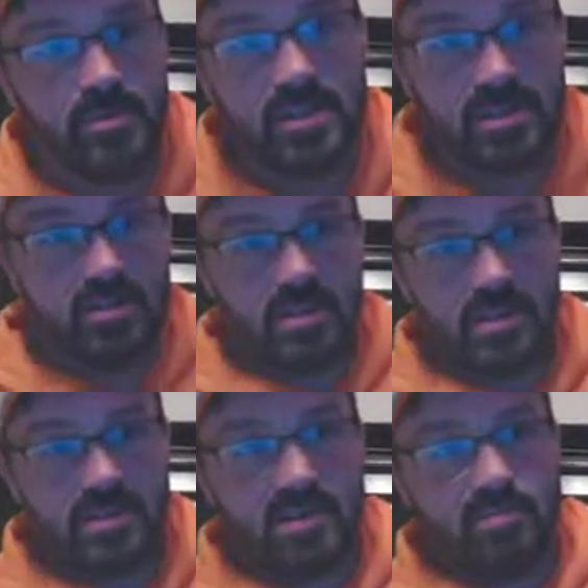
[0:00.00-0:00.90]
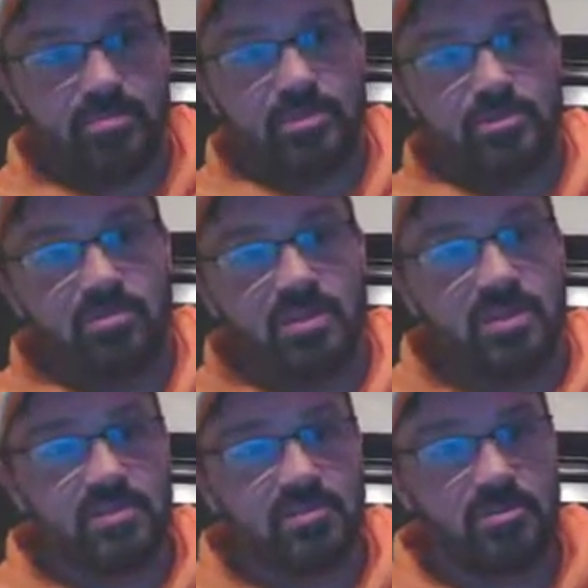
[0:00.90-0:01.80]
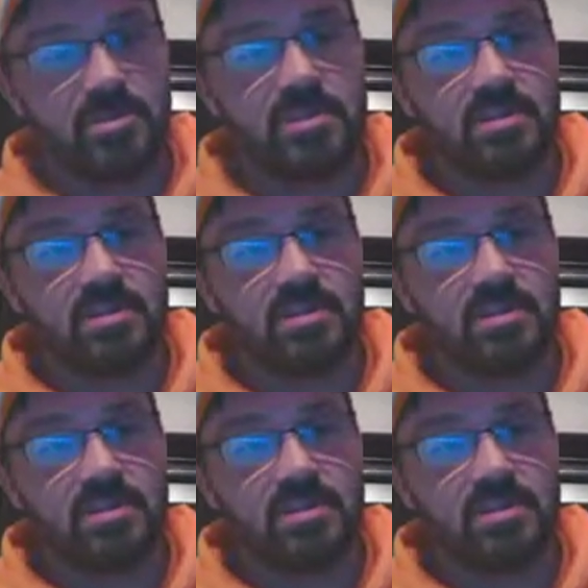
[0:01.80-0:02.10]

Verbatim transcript: Winning the MLS Cup puts you in this tournament.